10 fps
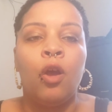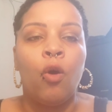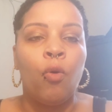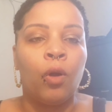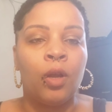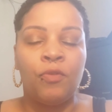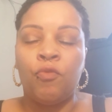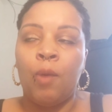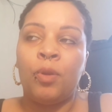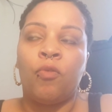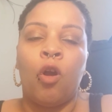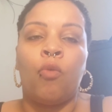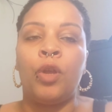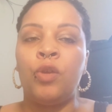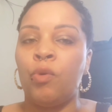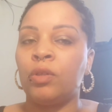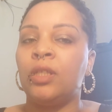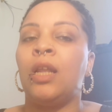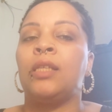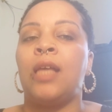Or if you rub me the wrong way, you won't
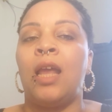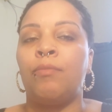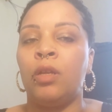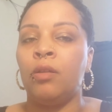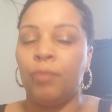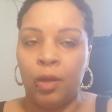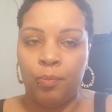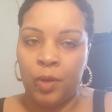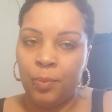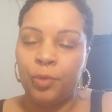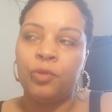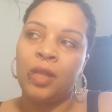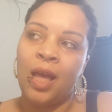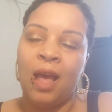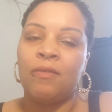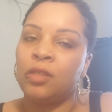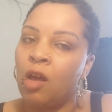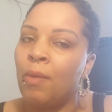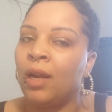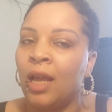see that side of me. But people that have
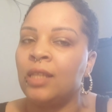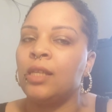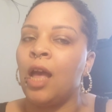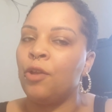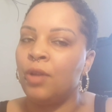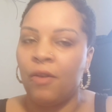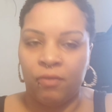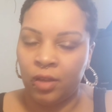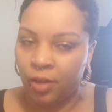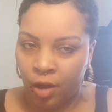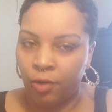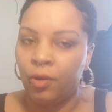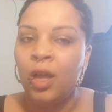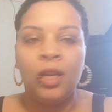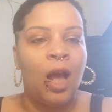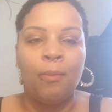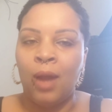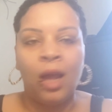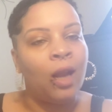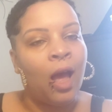saw my nice side, you definitely know that I'm
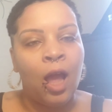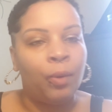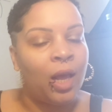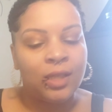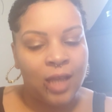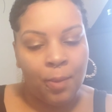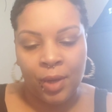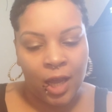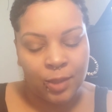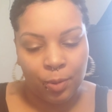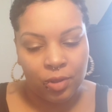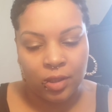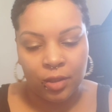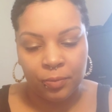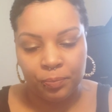not lying when I say I'm a nice person.